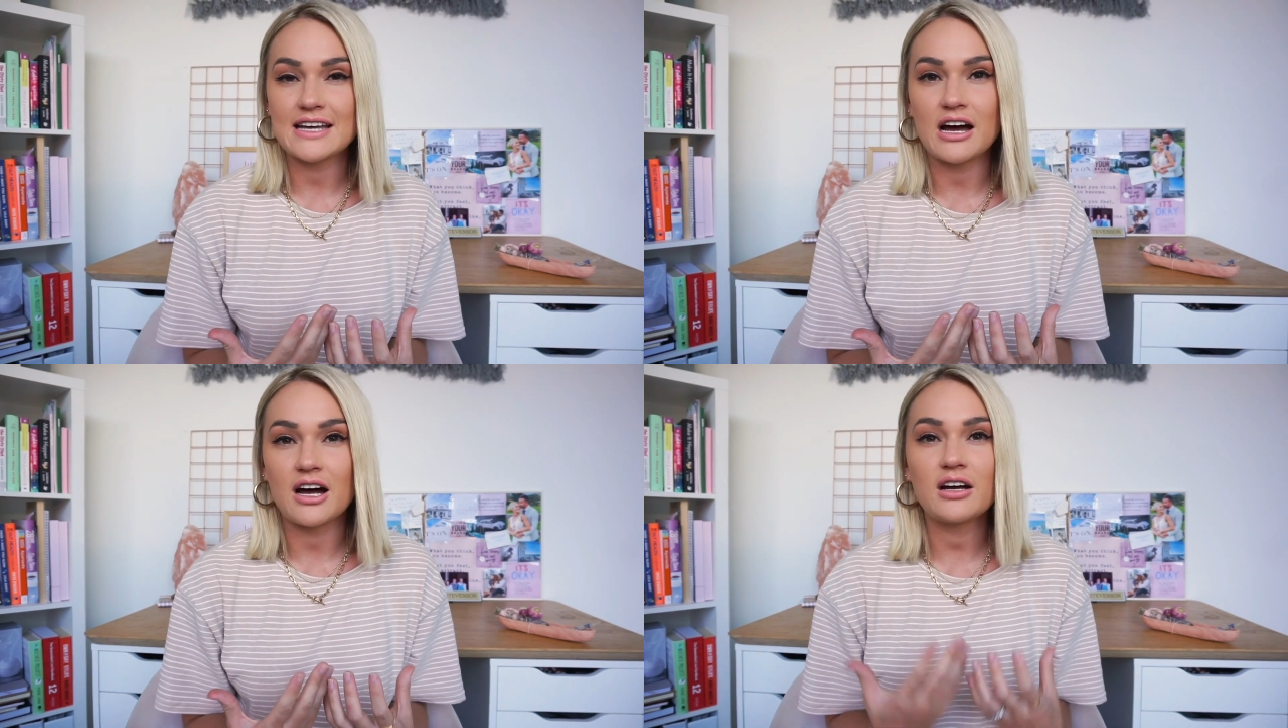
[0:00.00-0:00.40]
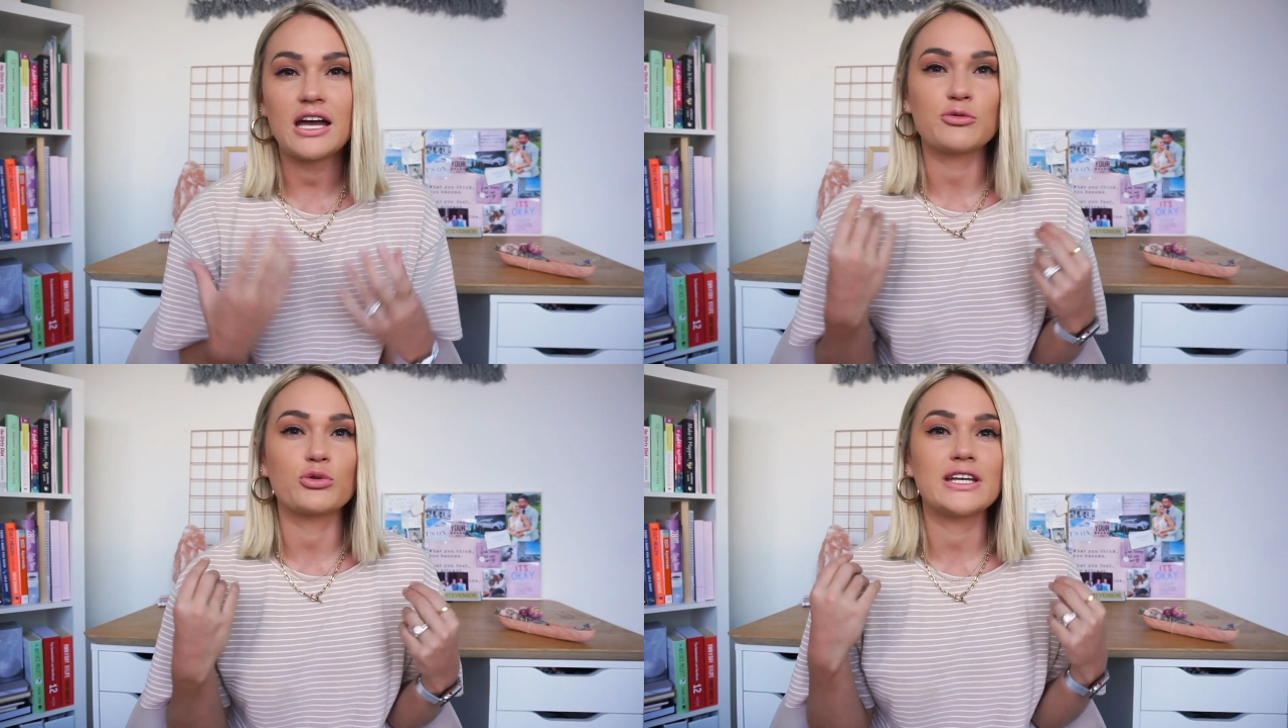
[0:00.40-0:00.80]
are
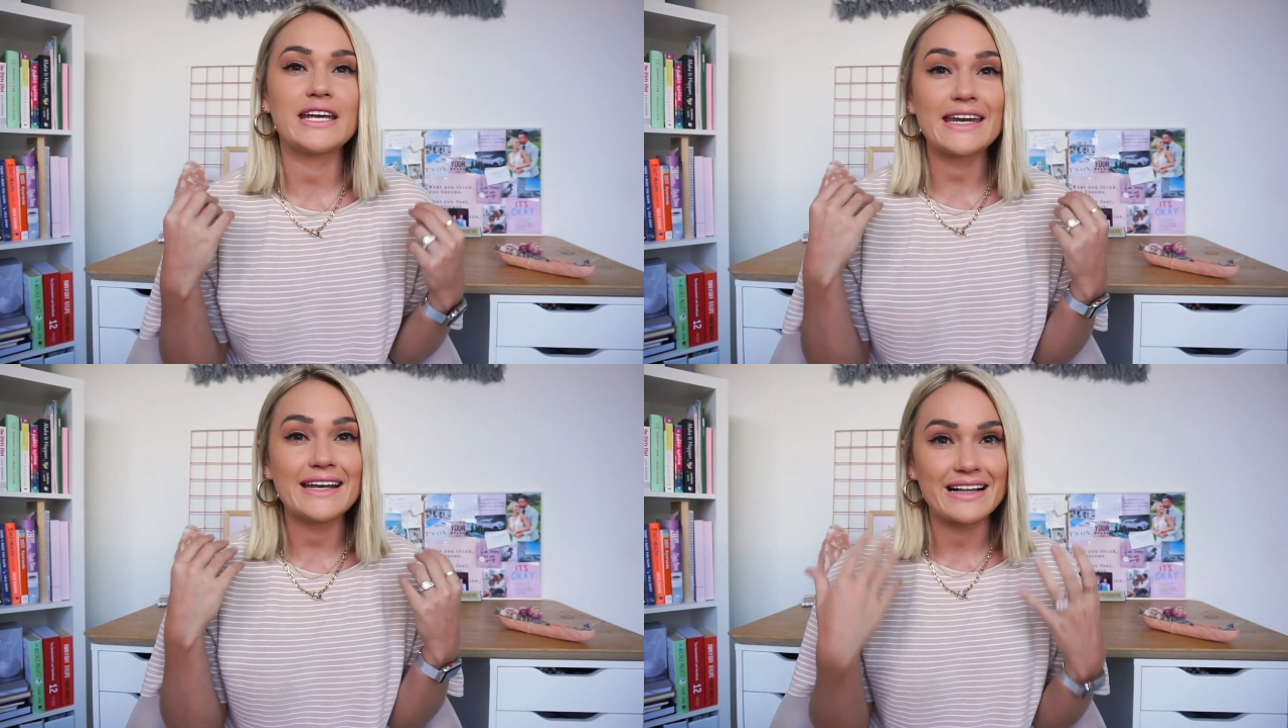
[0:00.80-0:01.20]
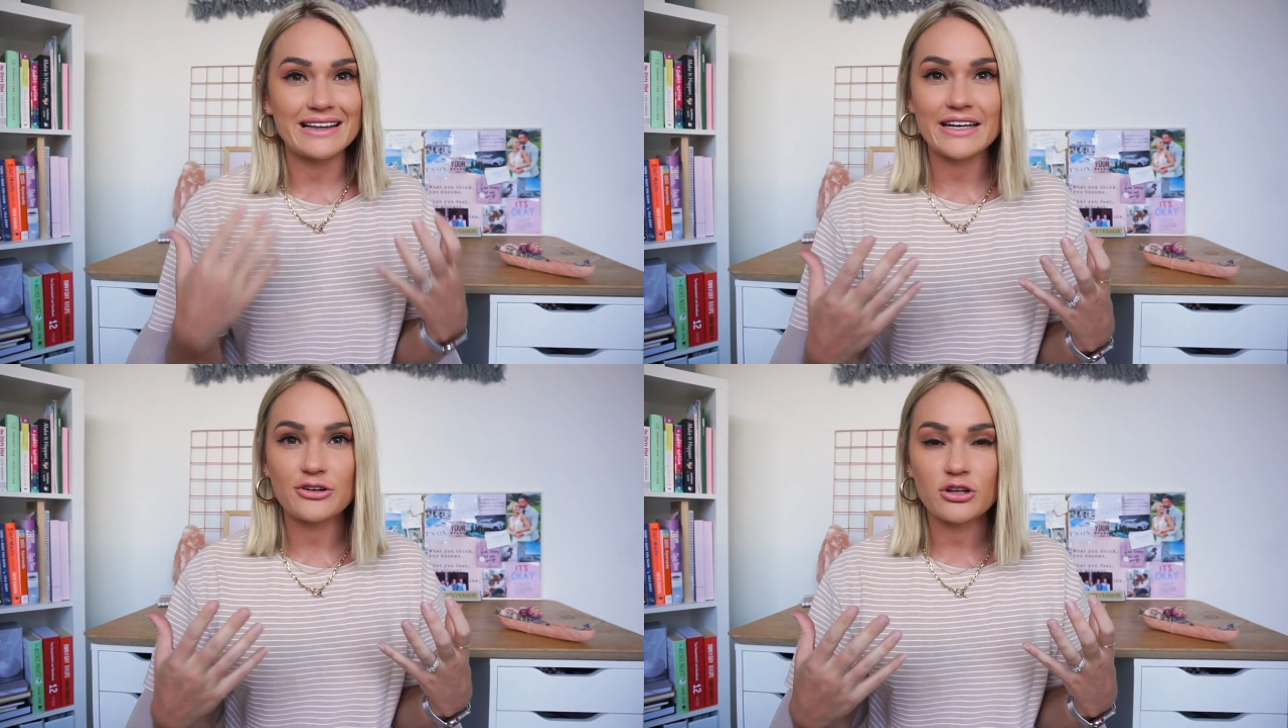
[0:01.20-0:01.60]
and really getting
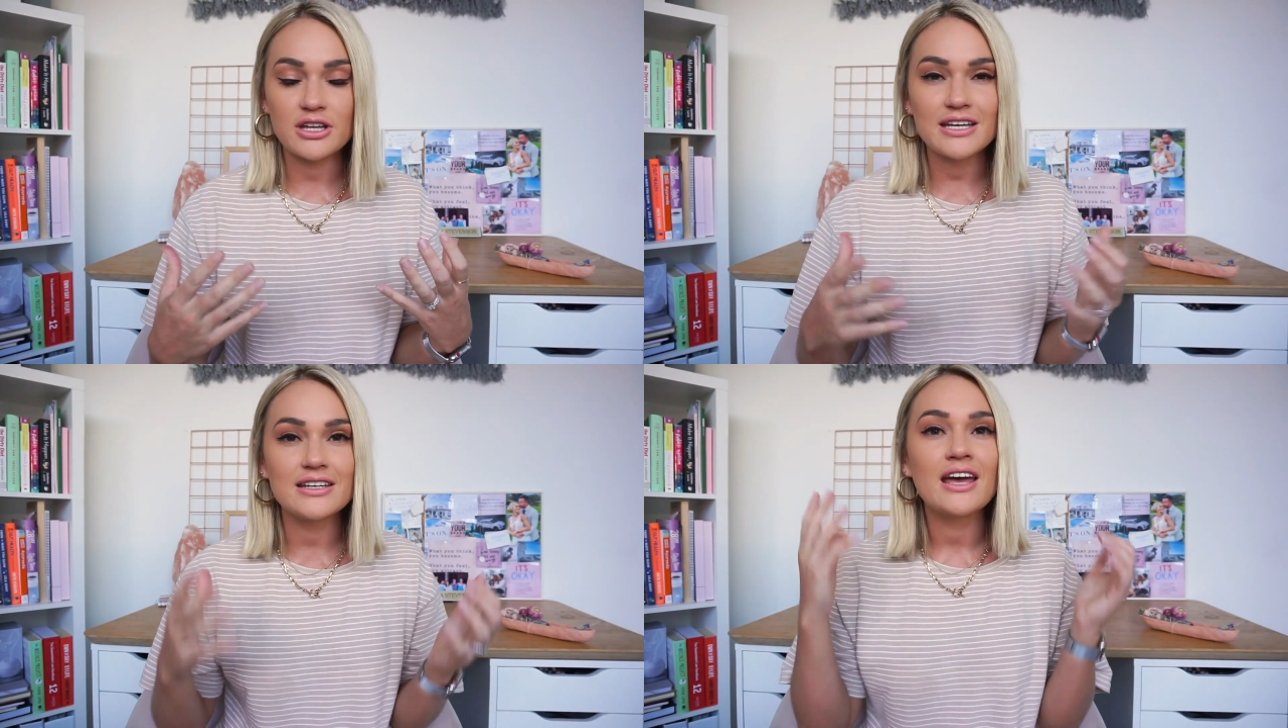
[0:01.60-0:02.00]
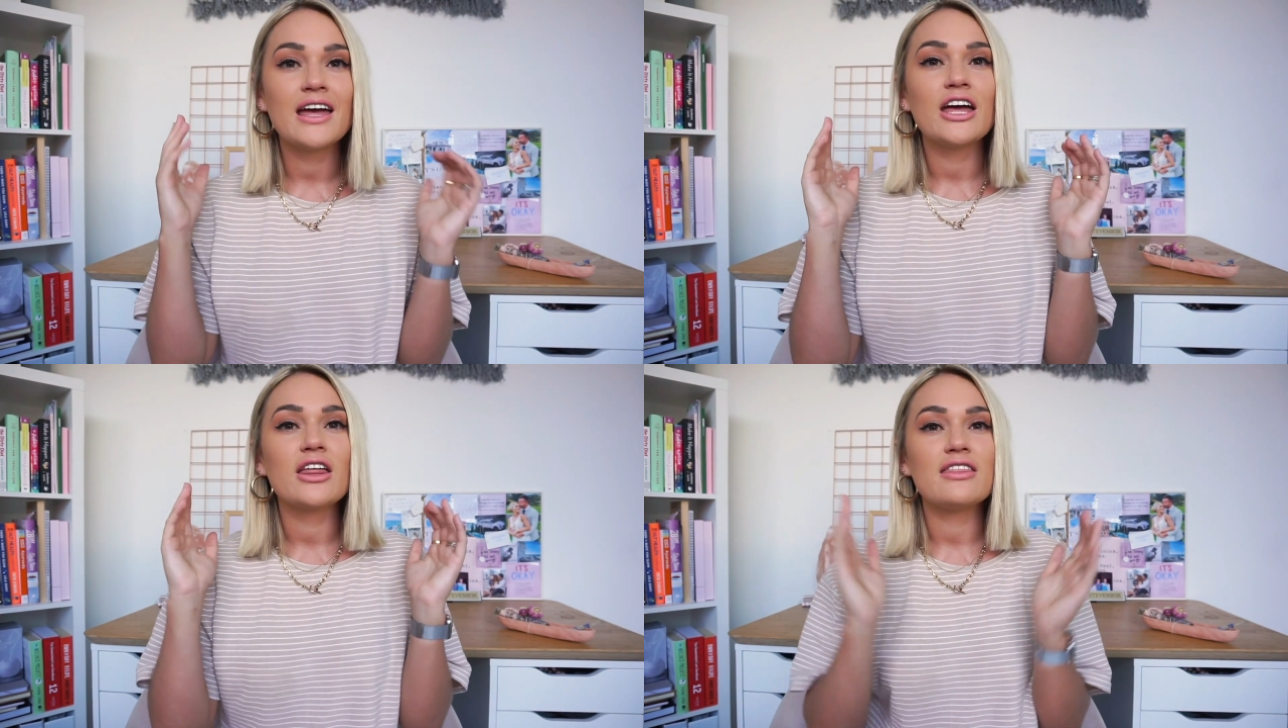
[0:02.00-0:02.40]
clear on that,
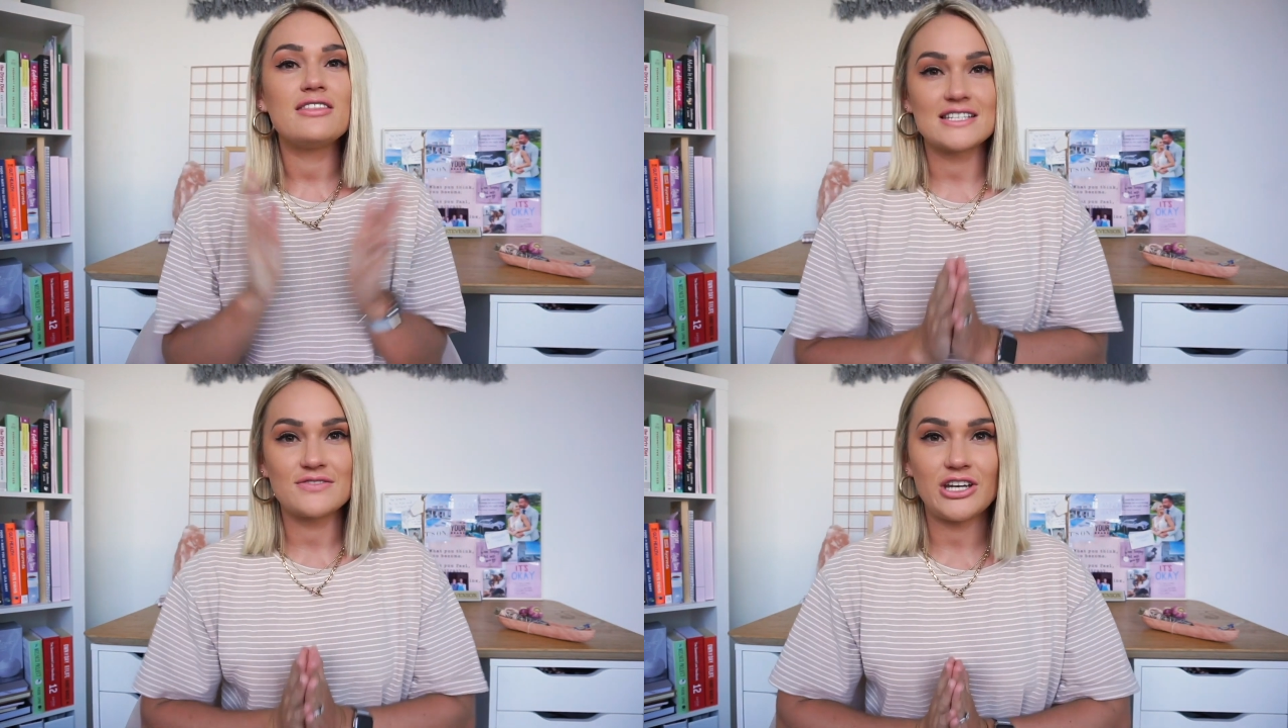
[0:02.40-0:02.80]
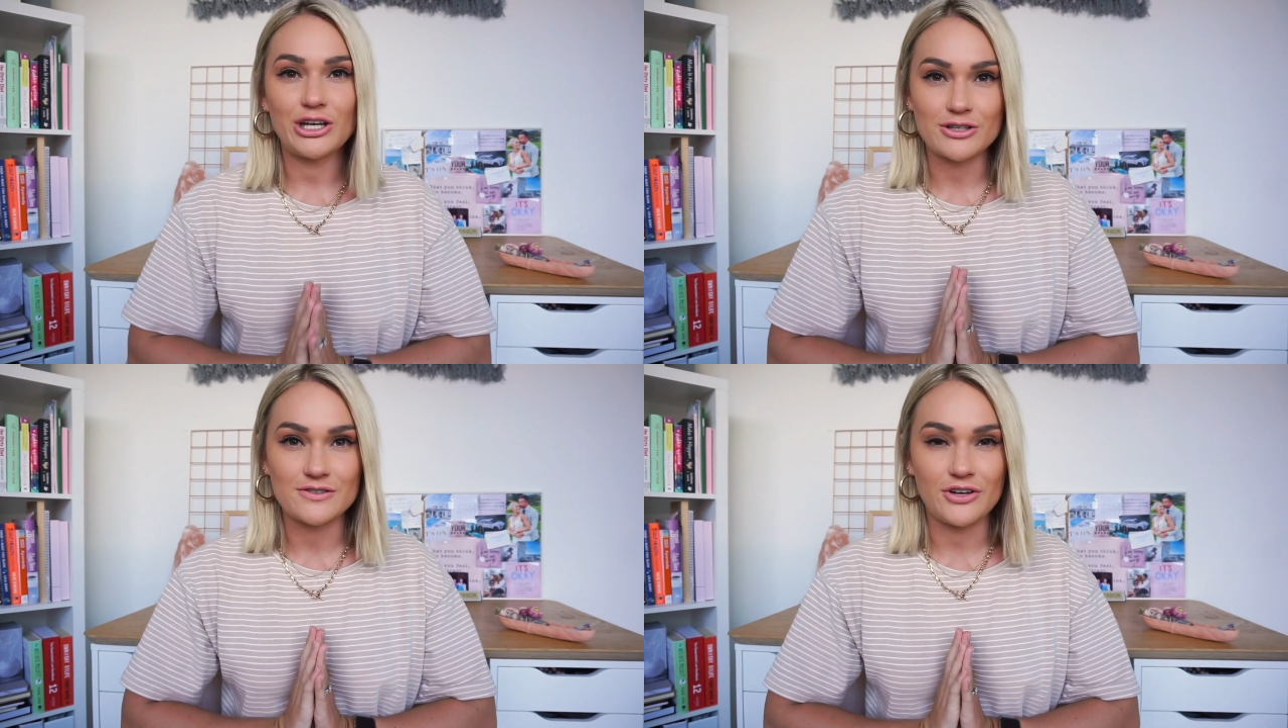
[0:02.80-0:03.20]
this
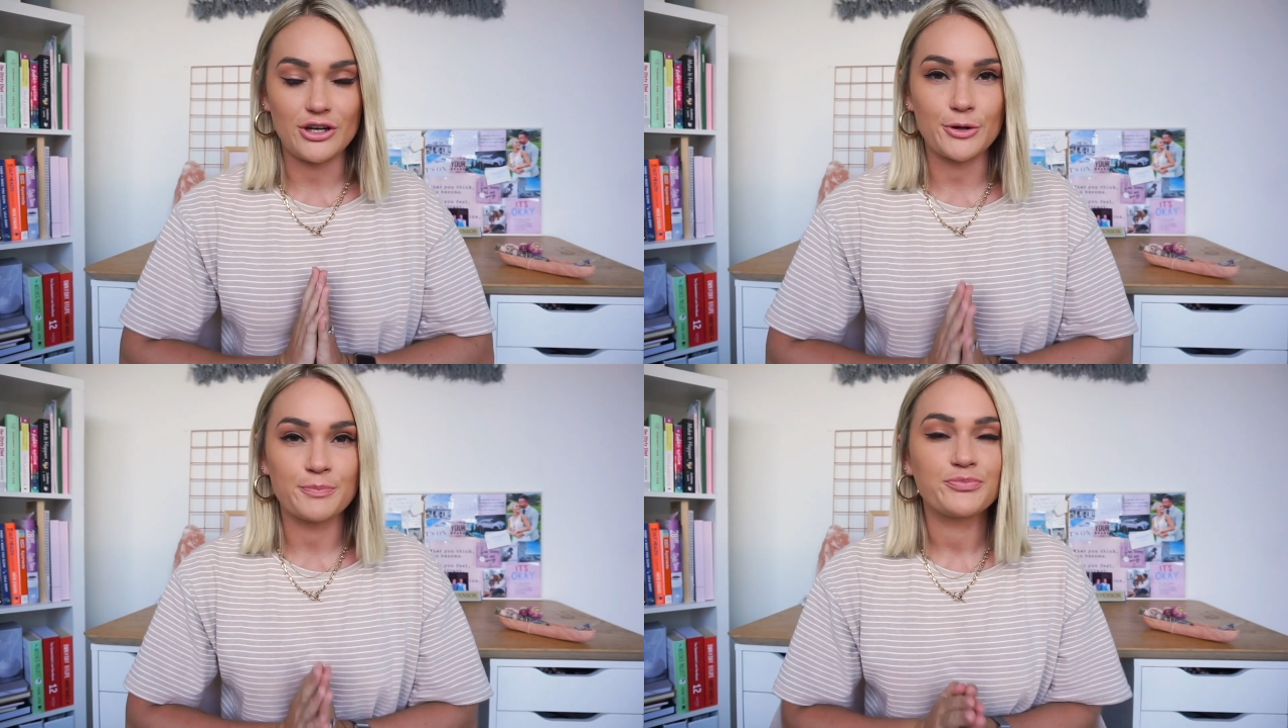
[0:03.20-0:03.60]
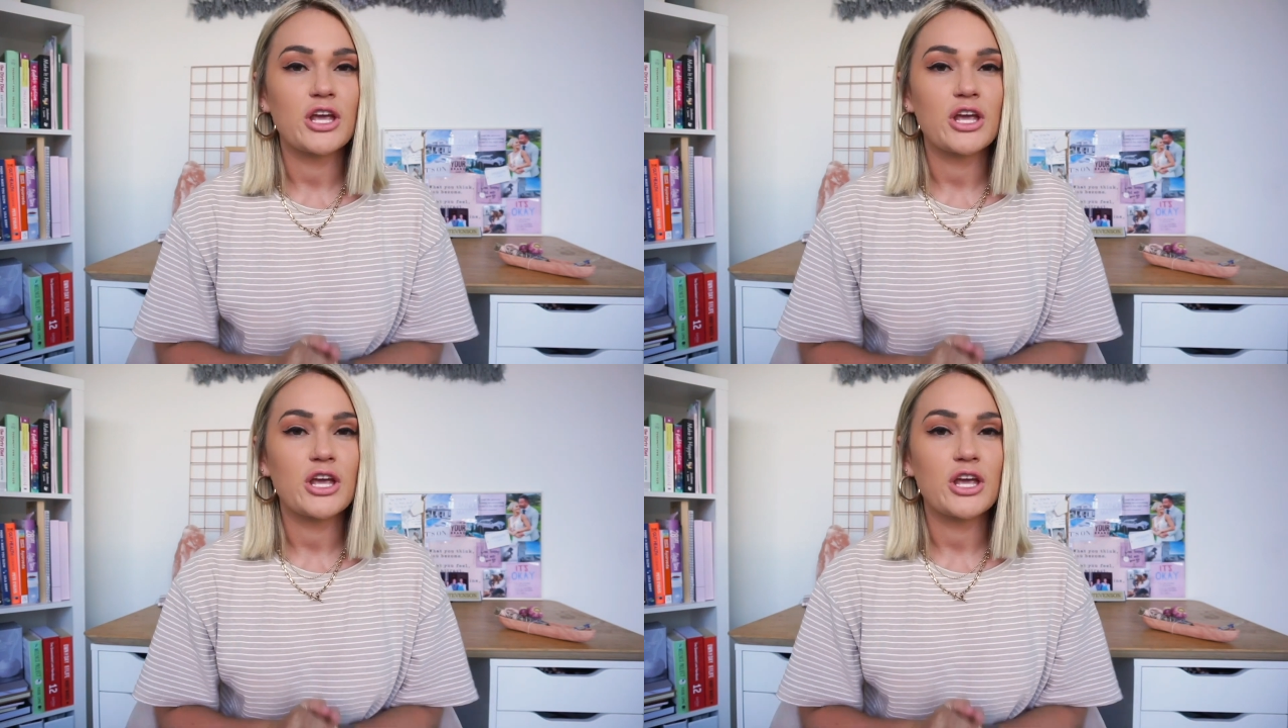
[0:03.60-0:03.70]
video is for you.